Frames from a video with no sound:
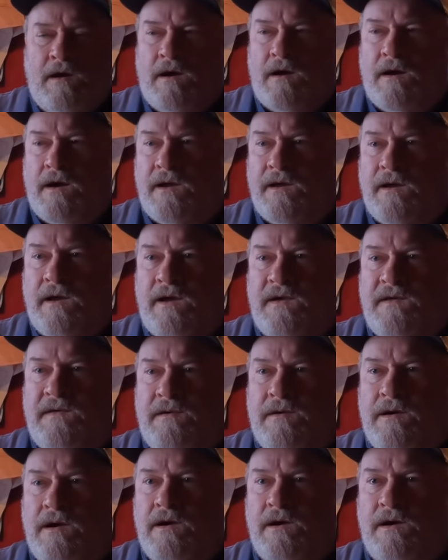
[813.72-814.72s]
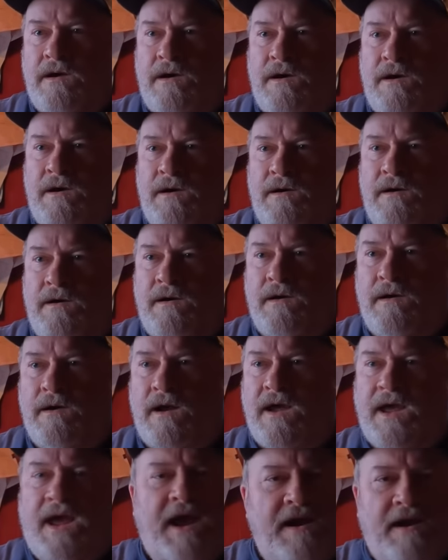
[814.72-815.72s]
all right, guys, uh,
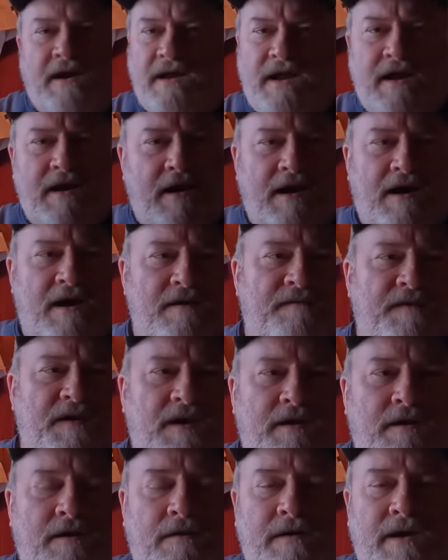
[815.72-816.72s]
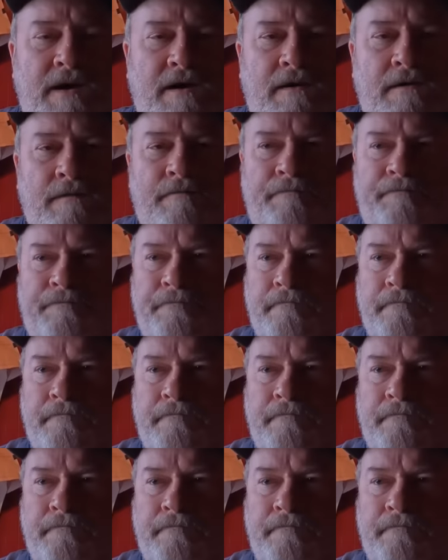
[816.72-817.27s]
I had hey got a video out,